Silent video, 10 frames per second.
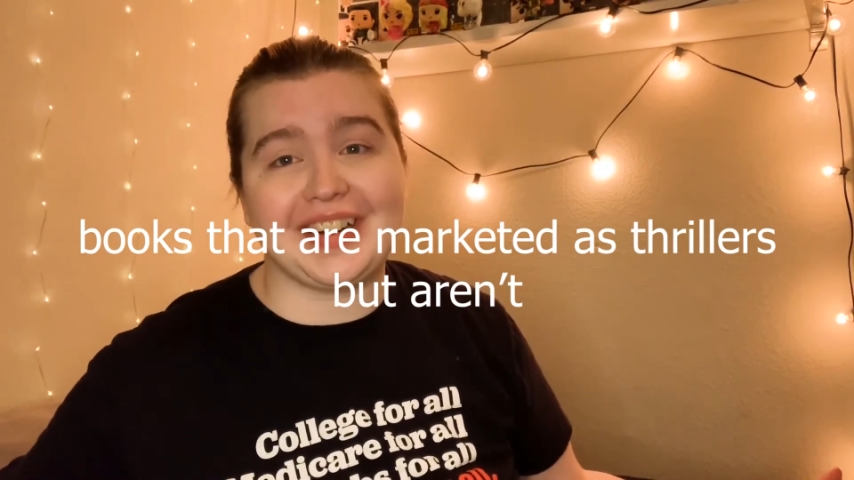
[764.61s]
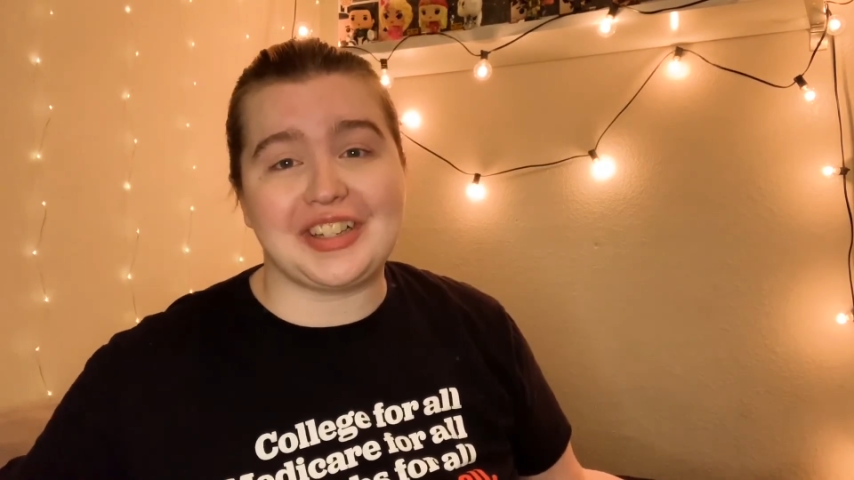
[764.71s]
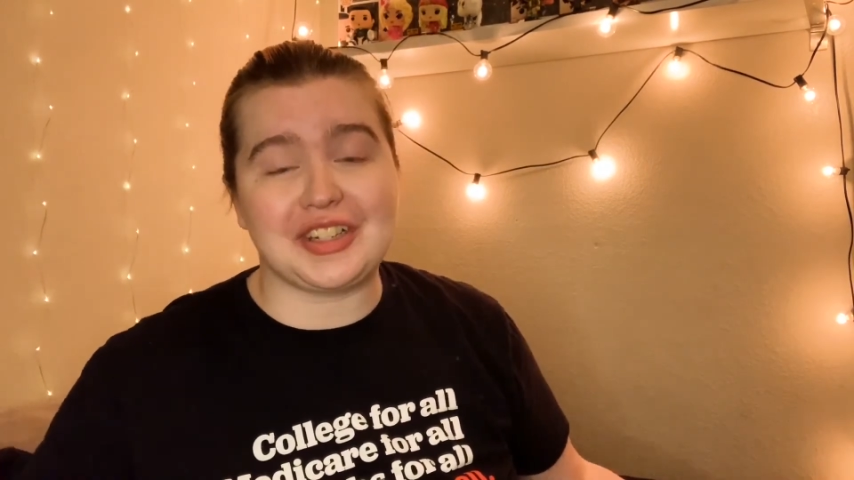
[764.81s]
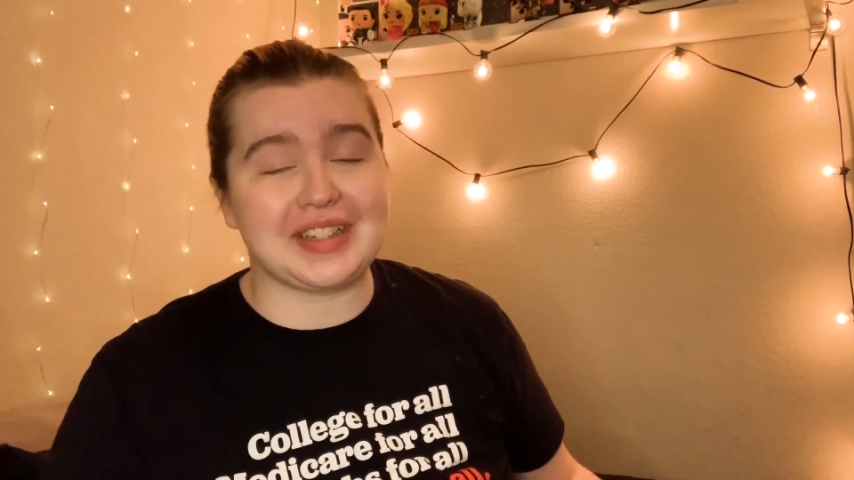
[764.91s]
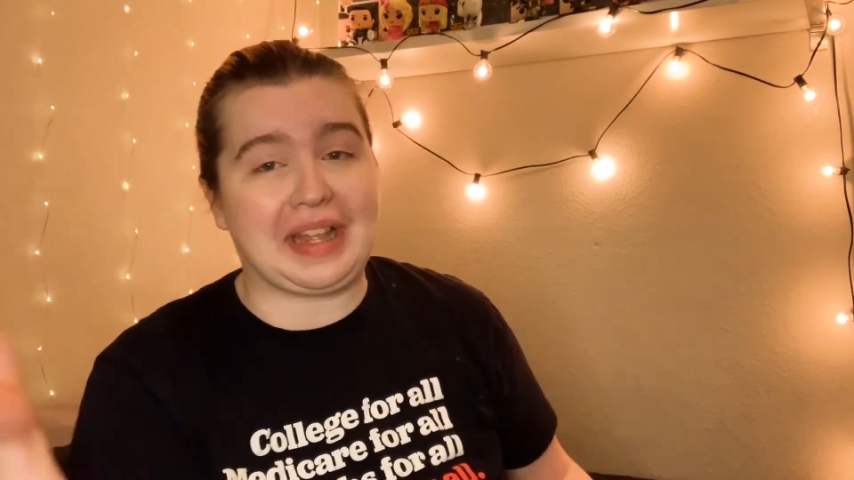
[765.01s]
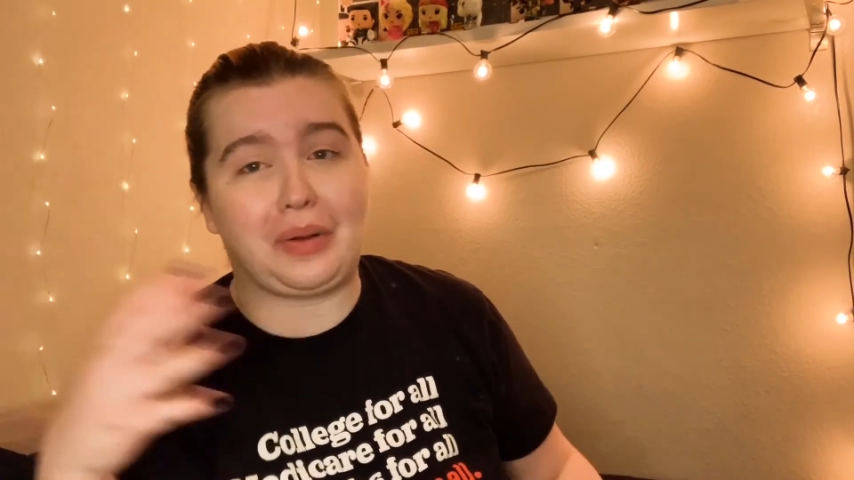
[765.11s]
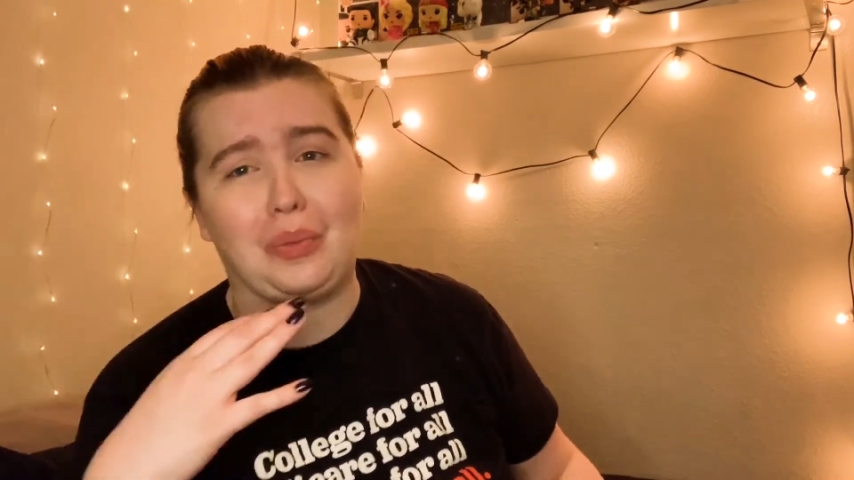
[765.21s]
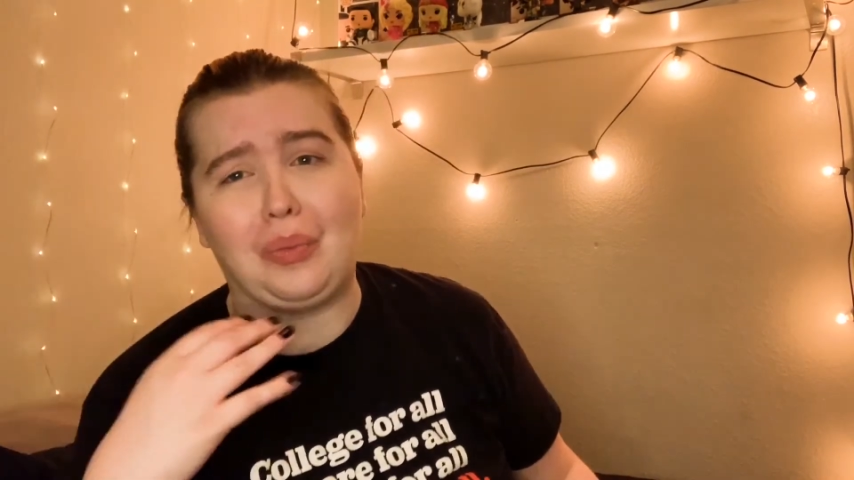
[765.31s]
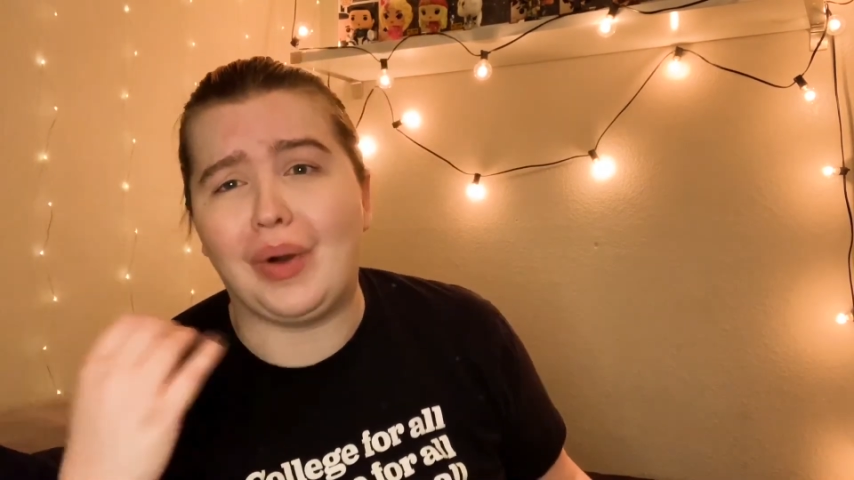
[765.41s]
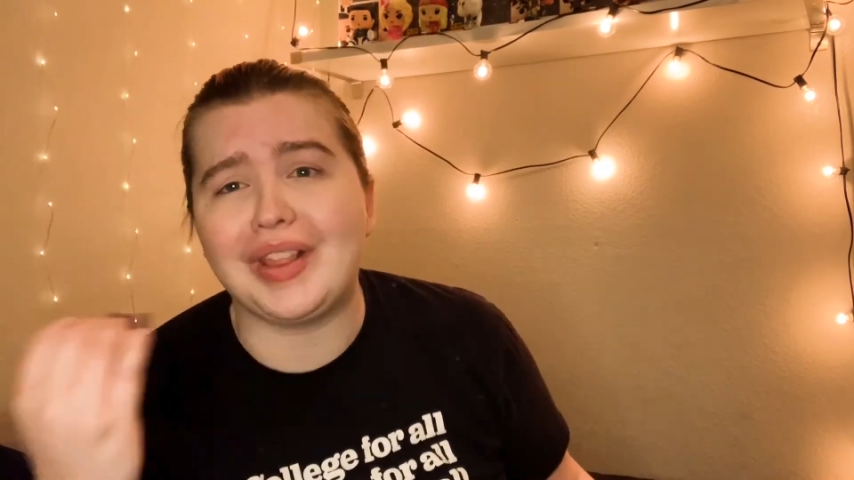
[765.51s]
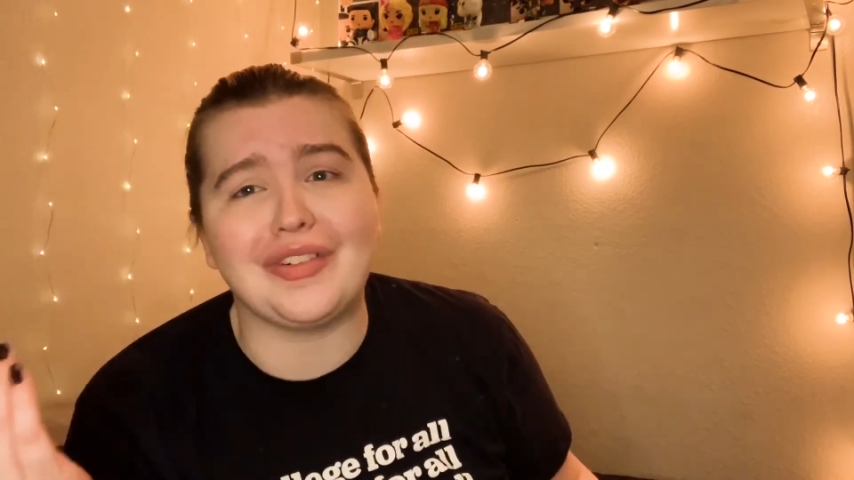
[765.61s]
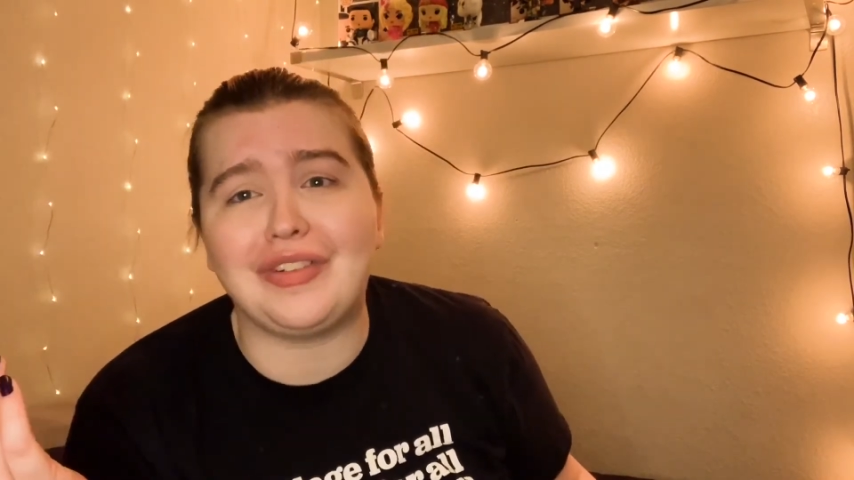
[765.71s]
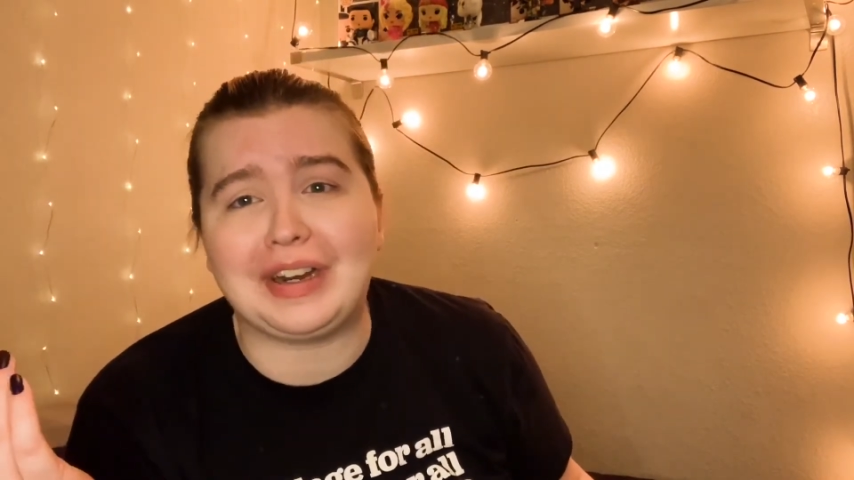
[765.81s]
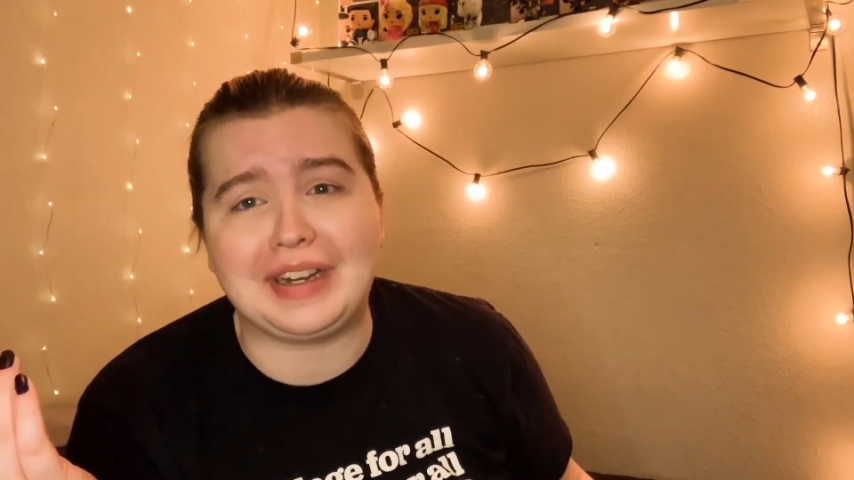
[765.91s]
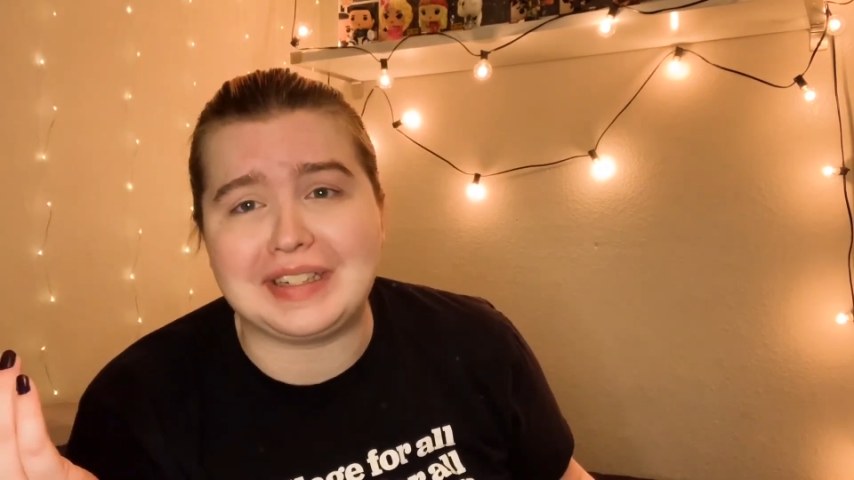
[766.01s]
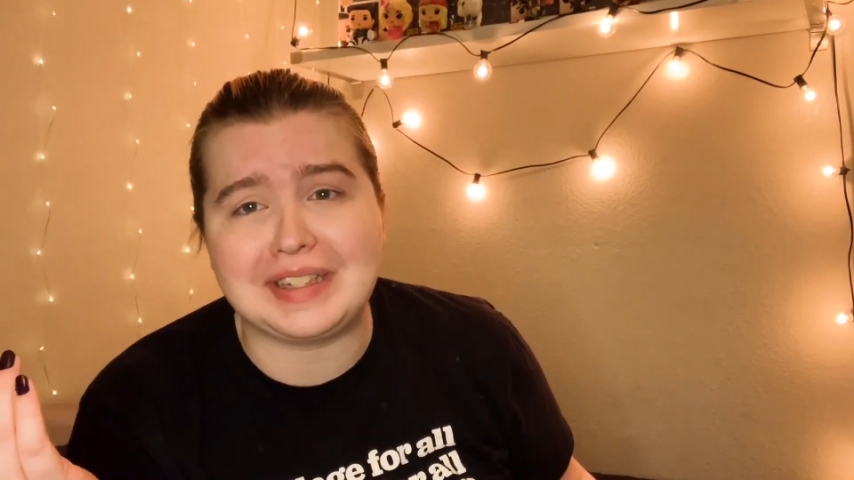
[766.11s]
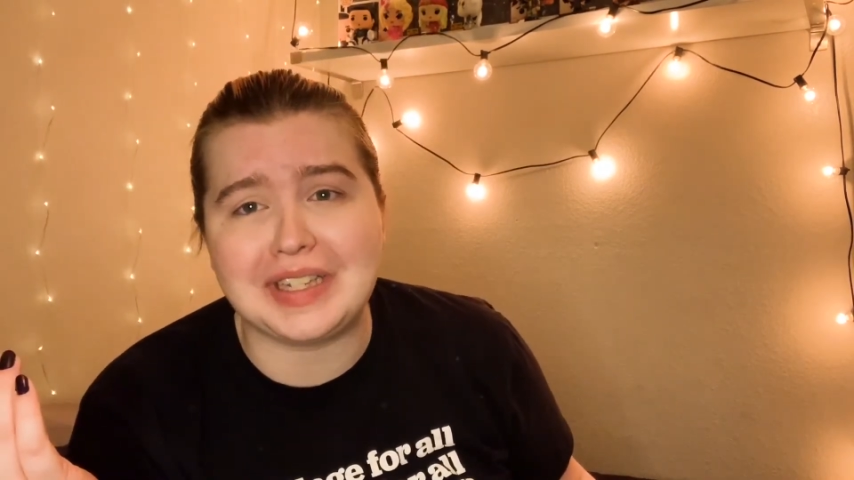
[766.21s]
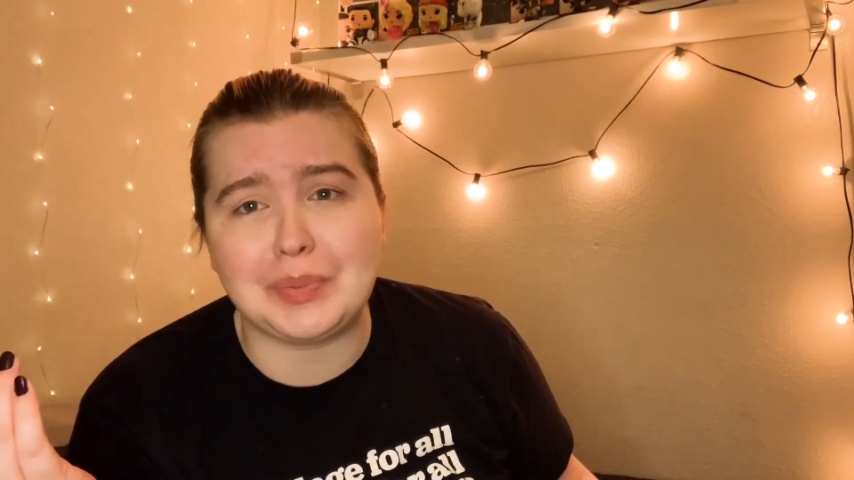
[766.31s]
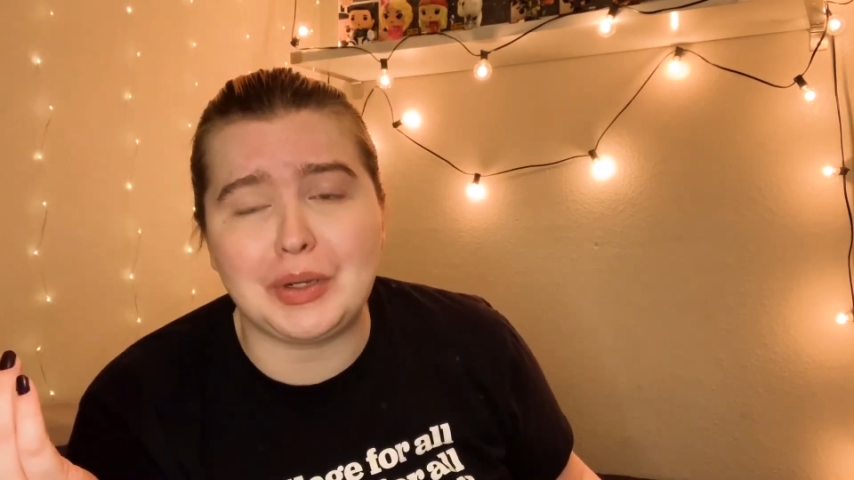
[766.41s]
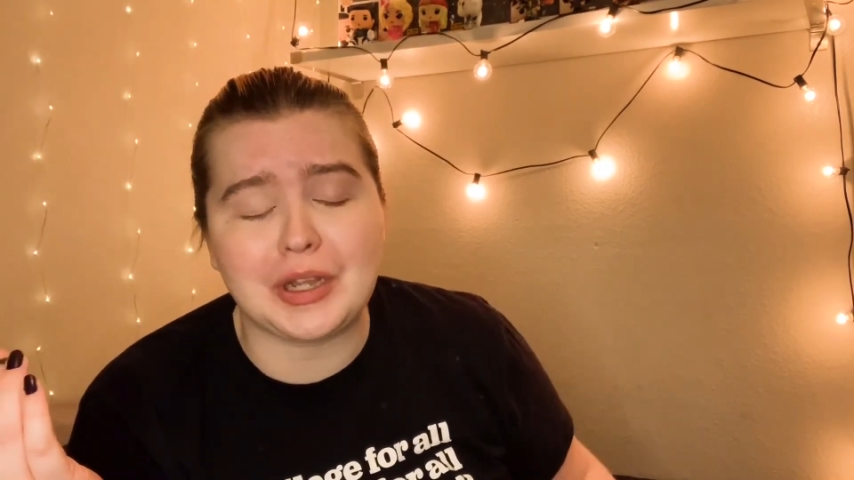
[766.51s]
It's just what the fuck is
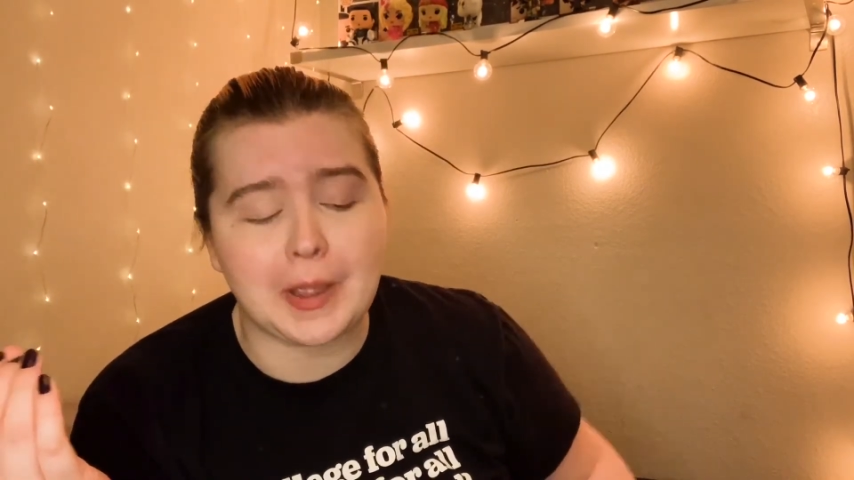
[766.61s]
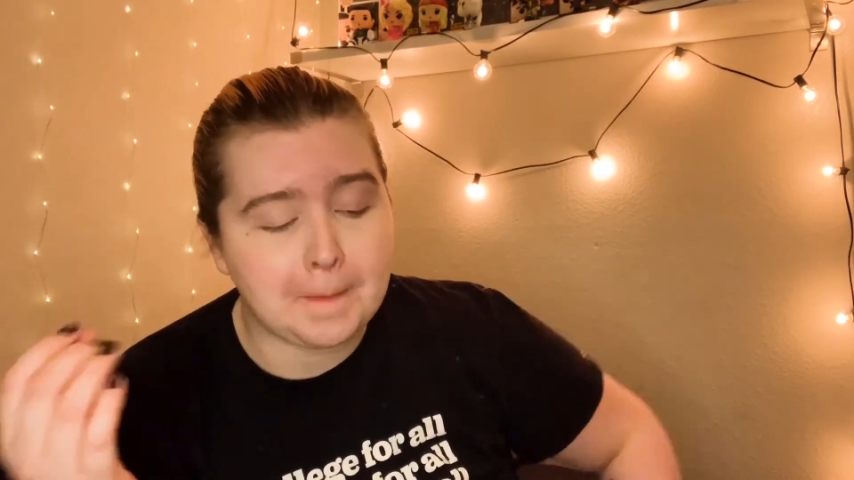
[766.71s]
this book?